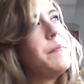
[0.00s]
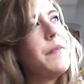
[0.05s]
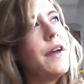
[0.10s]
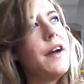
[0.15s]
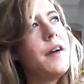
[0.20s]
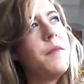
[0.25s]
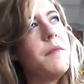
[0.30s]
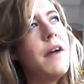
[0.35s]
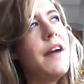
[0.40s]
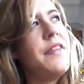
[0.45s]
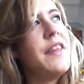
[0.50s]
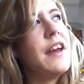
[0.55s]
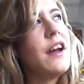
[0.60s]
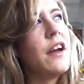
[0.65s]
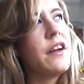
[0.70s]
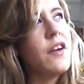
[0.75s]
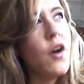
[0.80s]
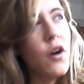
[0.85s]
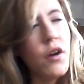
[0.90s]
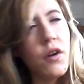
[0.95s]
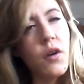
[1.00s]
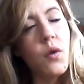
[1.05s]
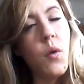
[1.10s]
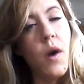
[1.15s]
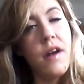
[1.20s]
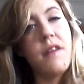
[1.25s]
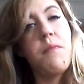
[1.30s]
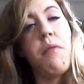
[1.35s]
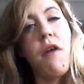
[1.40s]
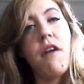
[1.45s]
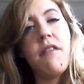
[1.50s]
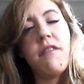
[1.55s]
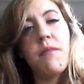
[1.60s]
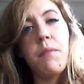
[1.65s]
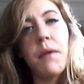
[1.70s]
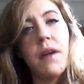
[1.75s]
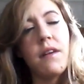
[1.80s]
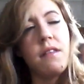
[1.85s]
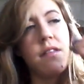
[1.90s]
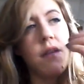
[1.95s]
and then I got quite
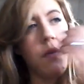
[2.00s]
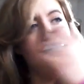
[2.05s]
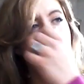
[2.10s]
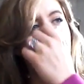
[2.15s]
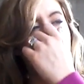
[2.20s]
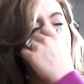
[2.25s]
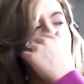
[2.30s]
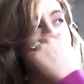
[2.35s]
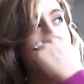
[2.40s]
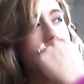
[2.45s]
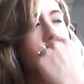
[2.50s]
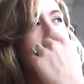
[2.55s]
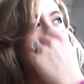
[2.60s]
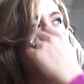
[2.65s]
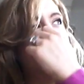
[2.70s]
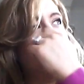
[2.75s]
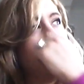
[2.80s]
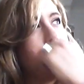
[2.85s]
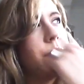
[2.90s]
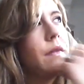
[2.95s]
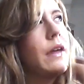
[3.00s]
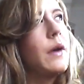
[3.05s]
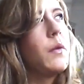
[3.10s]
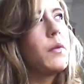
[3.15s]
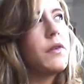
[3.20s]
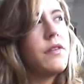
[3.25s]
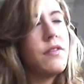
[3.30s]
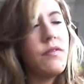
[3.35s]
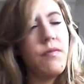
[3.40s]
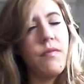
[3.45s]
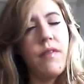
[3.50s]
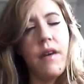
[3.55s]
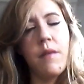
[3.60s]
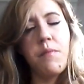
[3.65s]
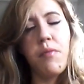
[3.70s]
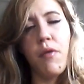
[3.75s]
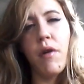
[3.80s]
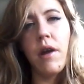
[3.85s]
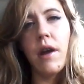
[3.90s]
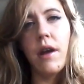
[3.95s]
depressed because it was
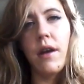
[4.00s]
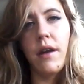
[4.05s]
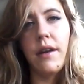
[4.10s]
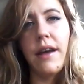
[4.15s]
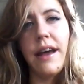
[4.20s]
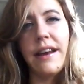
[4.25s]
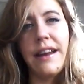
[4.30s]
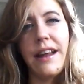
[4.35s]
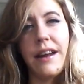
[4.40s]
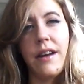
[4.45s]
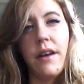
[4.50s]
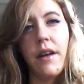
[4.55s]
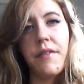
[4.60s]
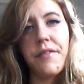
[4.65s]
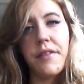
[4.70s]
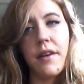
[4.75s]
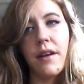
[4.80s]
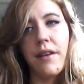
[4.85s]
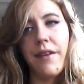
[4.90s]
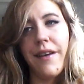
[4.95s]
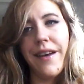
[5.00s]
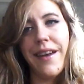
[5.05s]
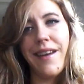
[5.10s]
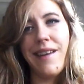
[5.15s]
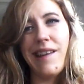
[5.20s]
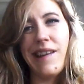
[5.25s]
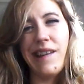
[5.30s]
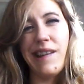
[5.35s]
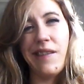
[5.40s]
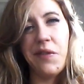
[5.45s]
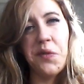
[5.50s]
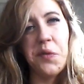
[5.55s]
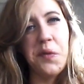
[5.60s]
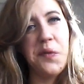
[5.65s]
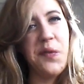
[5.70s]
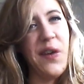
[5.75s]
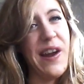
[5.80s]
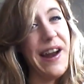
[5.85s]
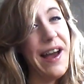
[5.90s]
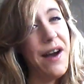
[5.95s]
February and I hadn't had enough sunlight, and it sort
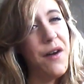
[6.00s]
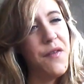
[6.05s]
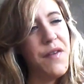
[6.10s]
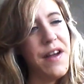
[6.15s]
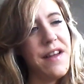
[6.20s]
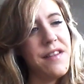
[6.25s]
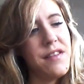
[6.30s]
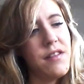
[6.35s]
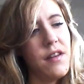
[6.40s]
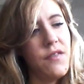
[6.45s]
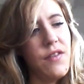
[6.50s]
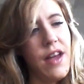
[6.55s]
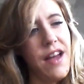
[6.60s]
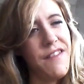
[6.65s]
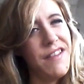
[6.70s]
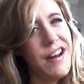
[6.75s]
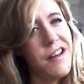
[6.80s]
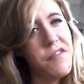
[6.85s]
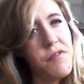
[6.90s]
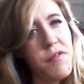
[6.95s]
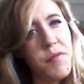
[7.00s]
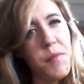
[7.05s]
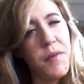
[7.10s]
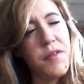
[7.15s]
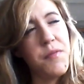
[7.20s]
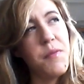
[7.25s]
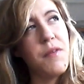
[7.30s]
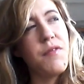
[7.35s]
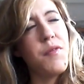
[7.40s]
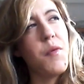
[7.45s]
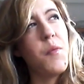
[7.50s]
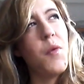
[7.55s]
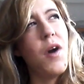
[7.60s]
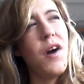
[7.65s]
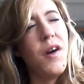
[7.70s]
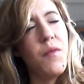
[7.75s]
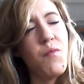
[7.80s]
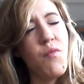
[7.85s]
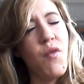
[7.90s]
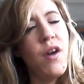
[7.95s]
of fell out of it. So if you haven't had a response to me for a
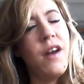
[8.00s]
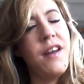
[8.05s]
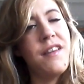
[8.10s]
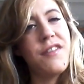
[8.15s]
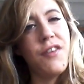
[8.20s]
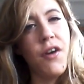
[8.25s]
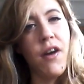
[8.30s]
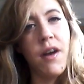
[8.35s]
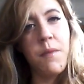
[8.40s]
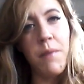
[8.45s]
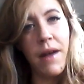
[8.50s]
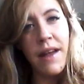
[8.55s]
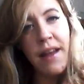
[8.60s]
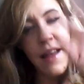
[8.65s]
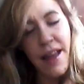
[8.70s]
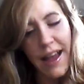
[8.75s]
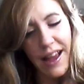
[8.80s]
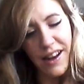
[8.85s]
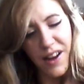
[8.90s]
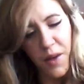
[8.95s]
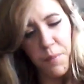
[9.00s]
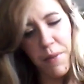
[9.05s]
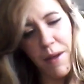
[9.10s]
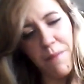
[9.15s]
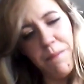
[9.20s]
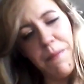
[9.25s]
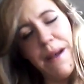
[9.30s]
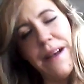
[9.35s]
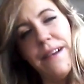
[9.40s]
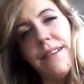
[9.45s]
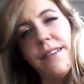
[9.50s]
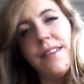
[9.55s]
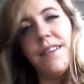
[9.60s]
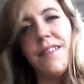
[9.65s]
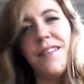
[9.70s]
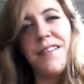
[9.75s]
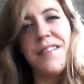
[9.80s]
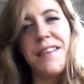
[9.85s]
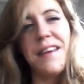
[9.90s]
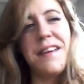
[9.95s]
while, I'm really sorry. But hello, pen pals.
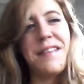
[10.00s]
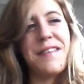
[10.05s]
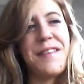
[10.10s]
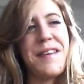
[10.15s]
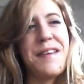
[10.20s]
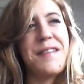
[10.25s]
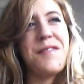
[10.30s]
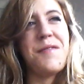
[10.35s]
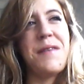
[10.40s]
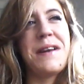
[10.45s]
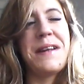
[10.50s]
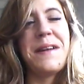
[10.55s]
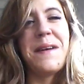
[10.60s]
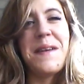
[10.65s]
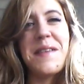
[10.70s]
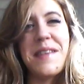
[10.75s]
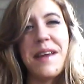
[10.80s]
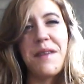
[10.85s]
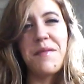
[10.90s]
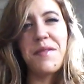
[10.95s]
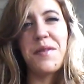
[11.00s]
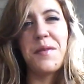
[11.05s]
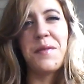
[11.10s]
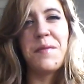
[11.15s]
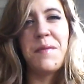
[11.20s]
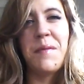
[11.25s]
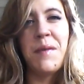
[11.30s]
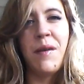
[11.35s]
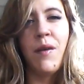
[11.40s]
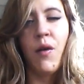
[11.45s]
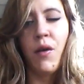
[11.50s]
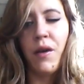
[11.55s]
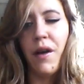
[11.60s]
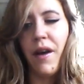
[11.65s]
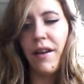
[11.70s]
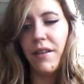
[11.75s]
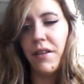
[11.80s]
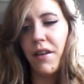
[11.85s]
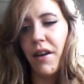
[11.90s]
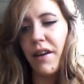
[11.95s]
It's really nice to have a sort of
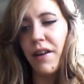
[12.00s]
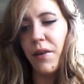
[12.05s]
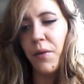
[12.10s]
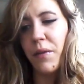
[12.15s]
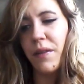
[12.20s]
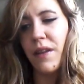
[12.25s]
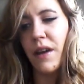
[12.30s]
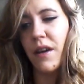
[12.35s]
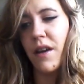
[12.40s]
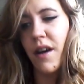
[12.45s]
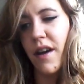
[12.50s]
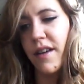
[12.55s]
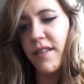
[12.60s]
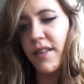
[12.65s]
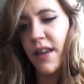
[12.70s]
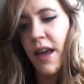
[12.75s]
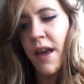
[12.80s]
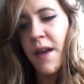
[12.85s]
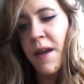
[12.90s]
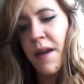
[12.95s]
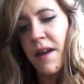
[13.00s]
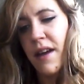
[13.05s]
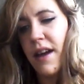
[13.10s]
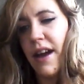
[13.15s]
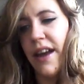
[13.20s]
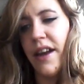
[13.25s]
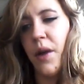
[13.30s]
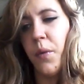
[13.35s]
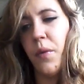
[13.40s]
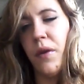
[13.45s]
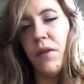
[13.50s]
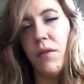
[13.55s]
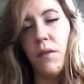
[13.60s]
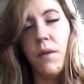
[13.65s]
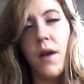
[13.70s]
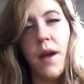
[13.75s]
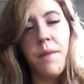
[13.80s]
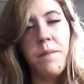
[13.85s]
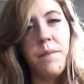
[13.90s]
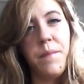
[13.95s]
ongoing dialogue with you guys, and I
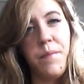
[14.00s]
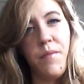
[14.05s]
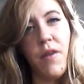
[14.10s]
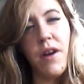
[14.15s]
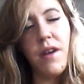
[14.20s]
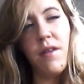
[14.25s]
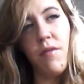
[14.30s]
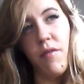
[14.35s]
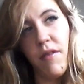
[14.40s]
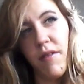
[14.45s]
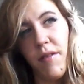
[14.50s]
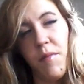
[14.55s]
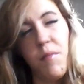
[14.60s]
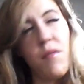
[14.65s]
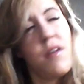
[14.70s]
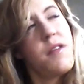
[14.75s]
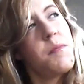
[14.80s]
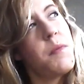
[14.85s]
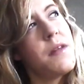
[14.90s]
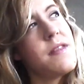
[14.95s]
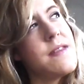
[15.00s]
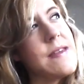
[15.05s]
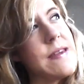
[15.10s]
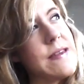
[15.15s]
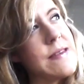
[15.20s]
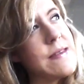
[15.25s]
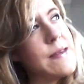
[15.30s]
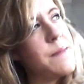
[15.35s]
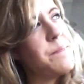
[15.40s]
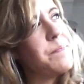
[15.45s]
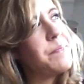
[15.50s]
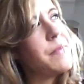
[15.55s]
will write you some responses